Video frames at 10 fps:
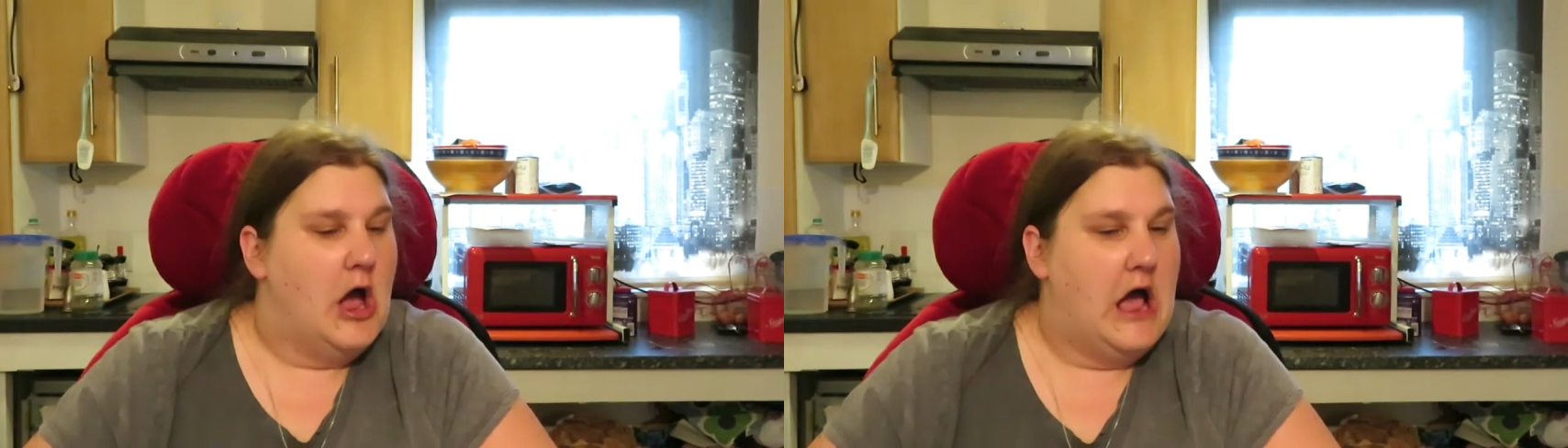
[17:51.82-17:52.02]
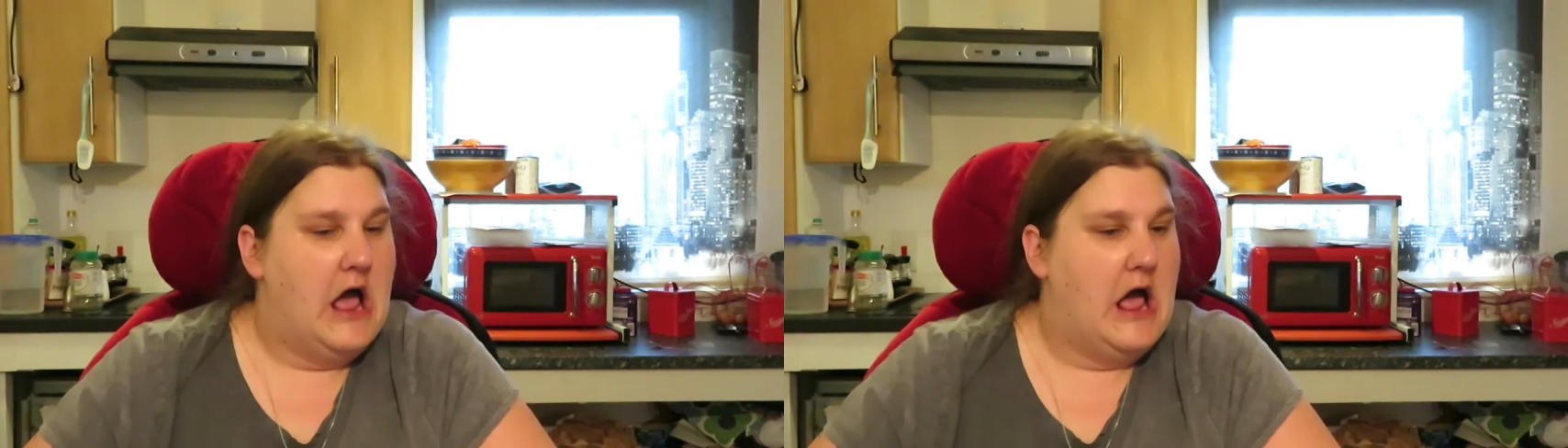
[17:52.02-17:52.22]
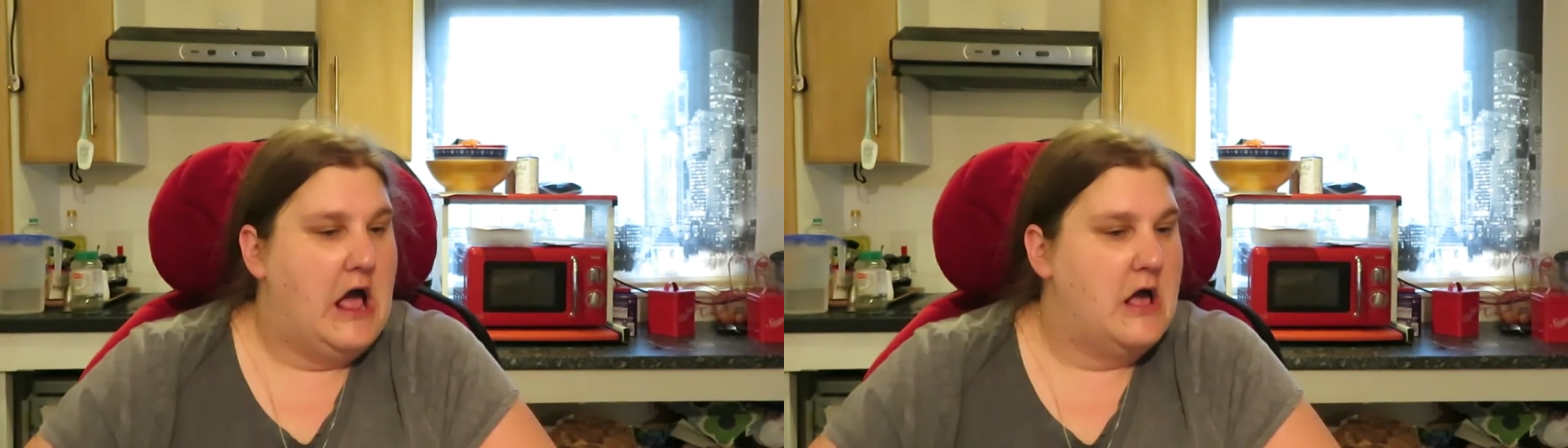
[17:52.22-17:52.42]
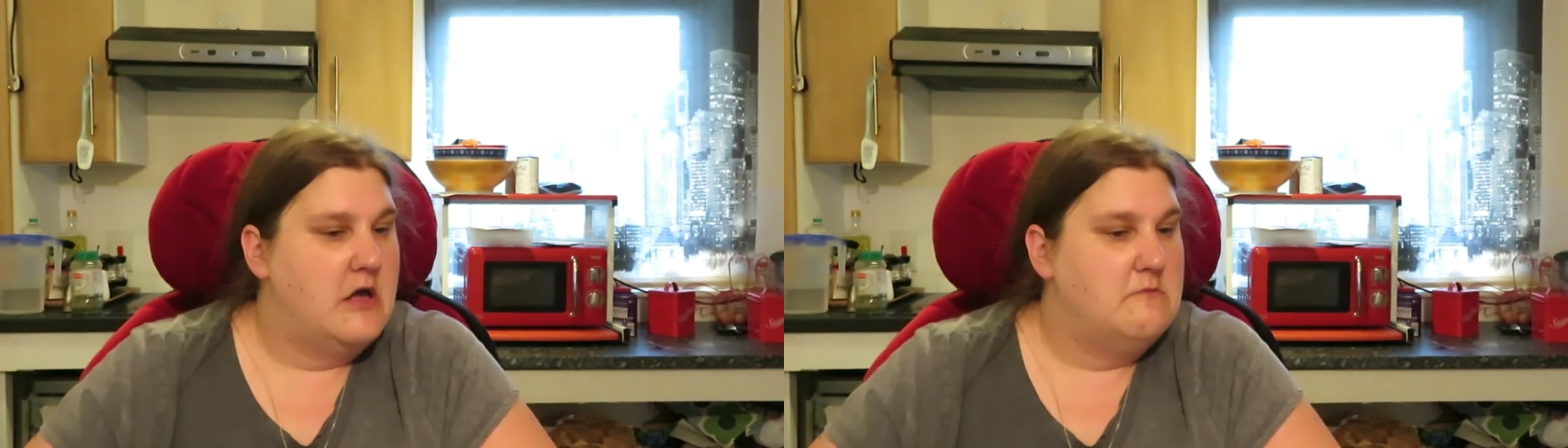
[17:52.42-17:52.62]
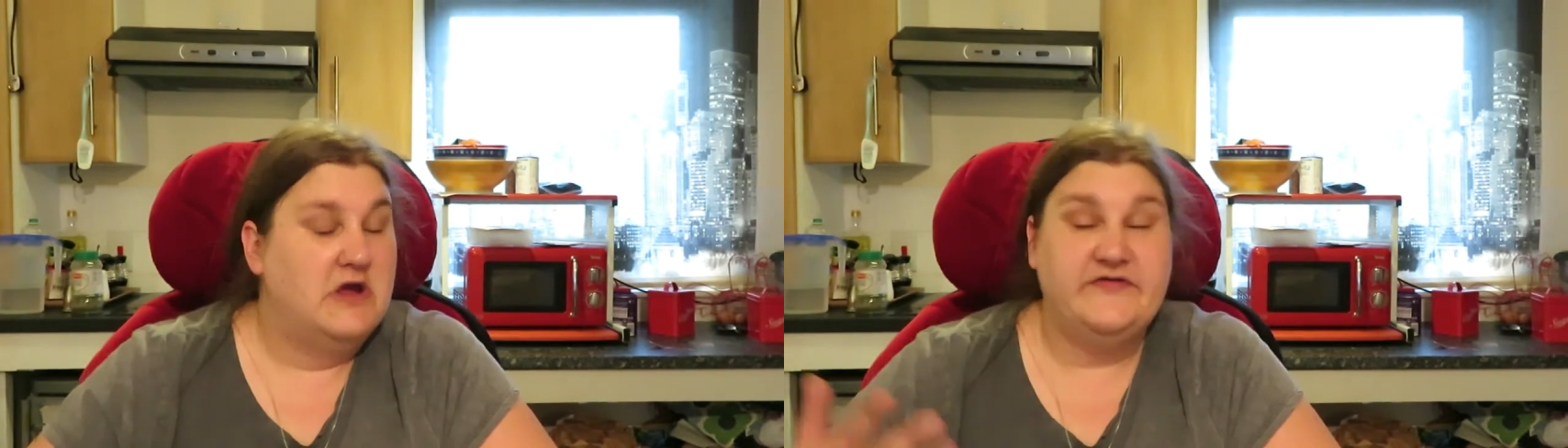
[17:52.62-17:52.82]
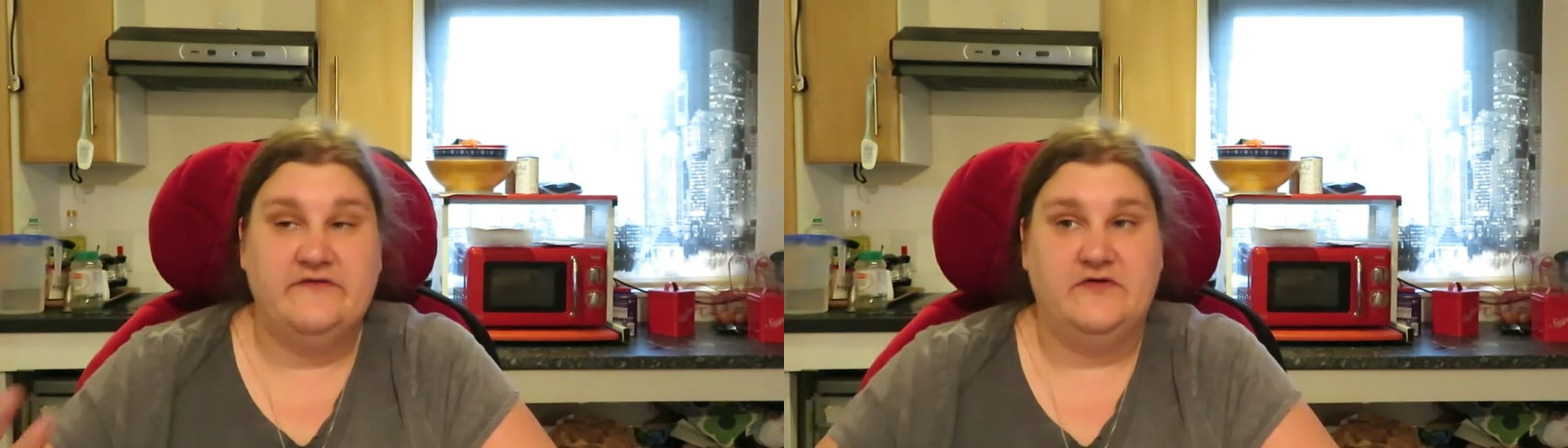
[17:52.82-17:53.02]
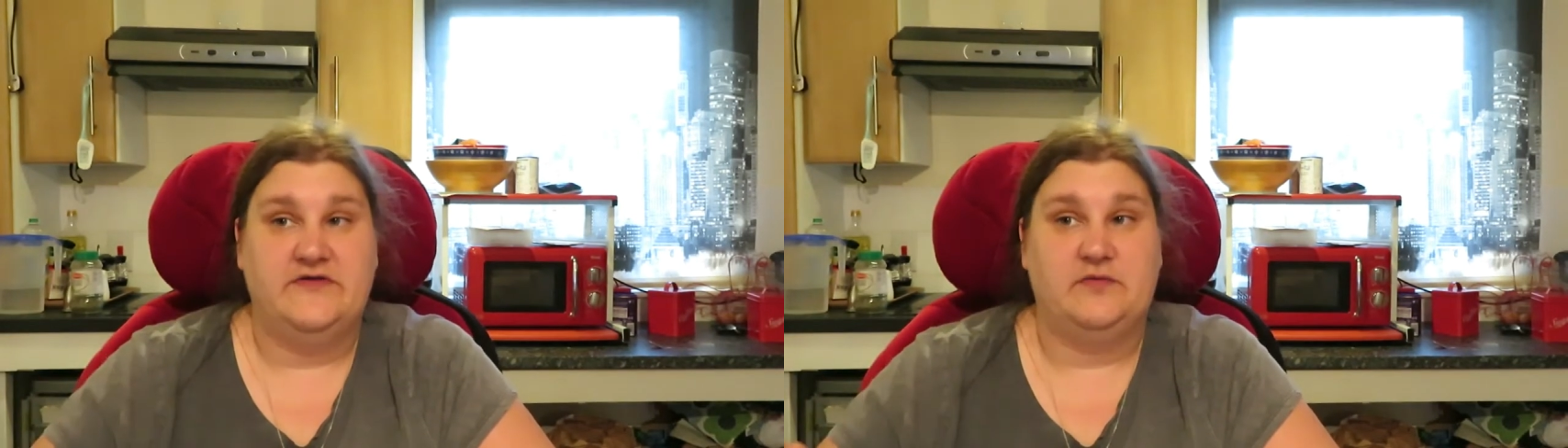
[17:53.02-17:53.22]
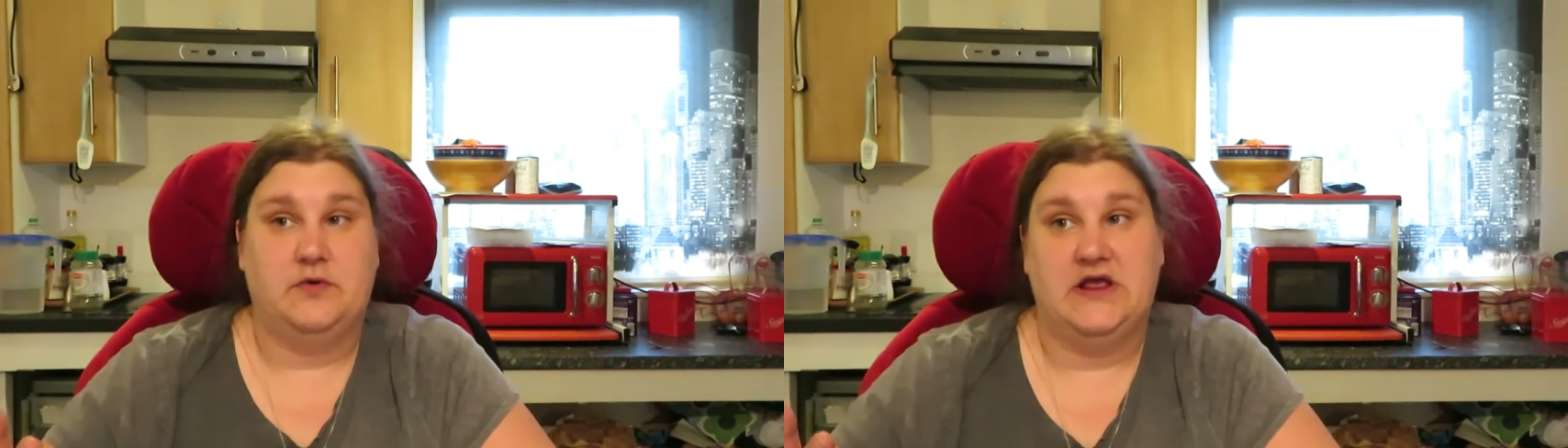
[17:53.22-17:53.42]
Uh, most of
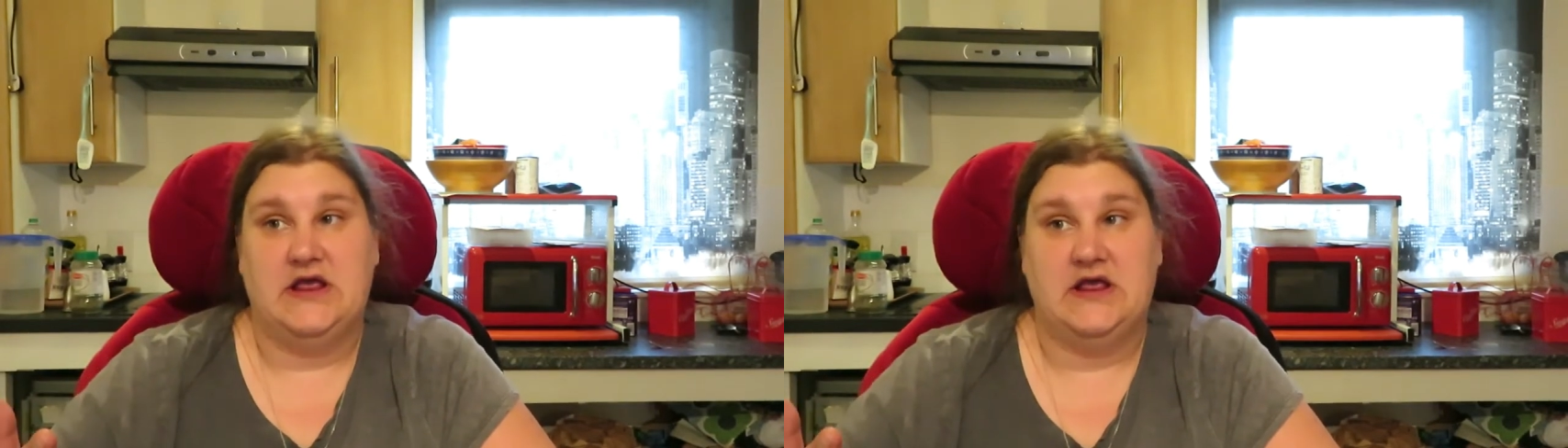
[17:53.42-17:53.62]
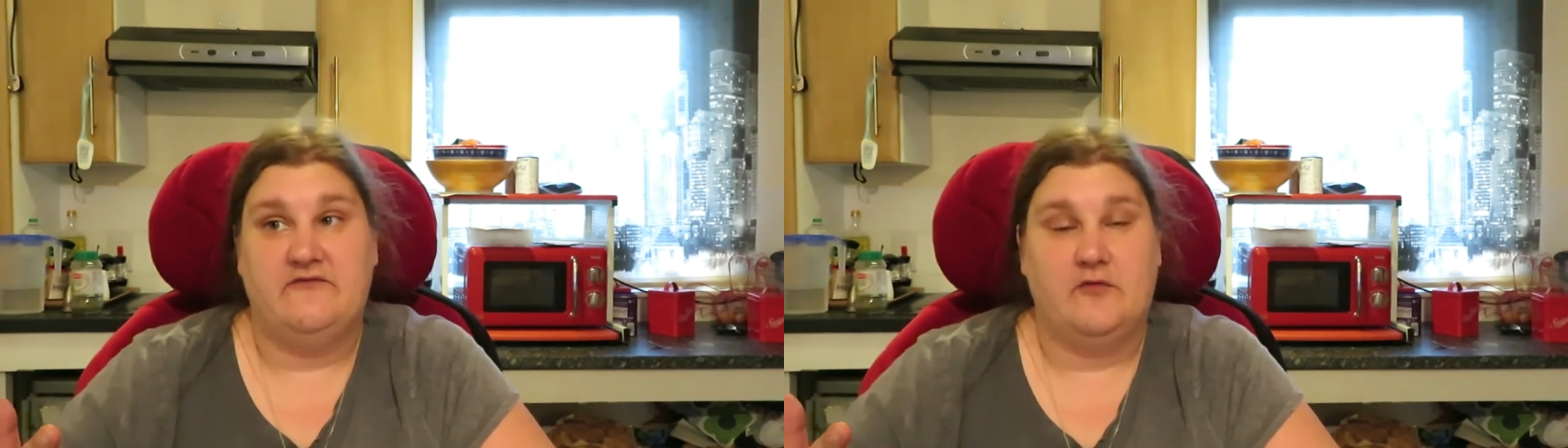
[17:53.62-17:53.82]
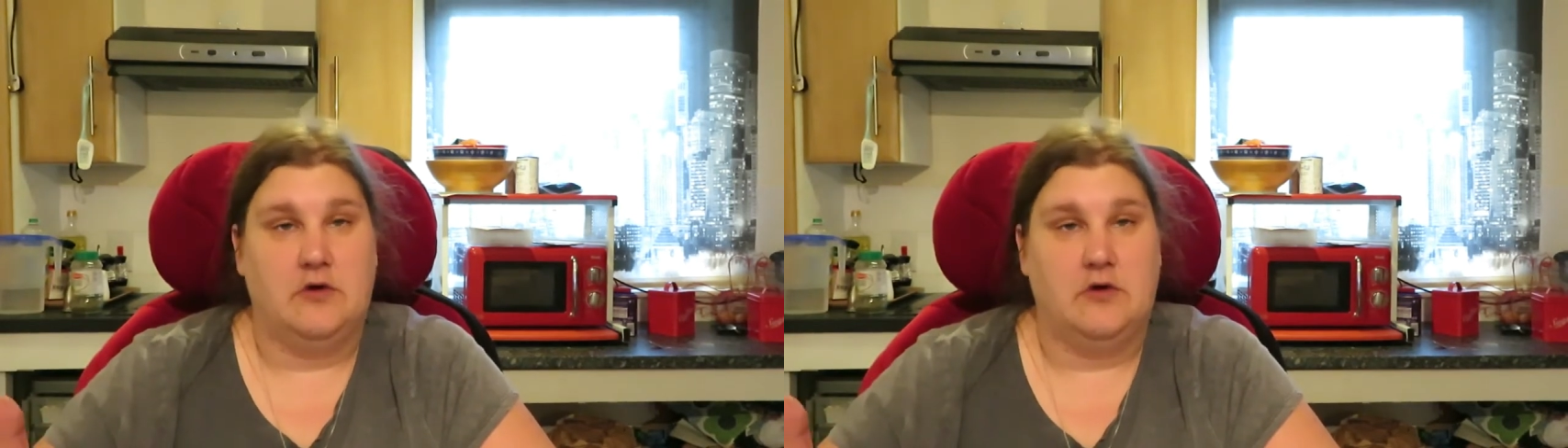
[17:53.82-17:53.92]
us with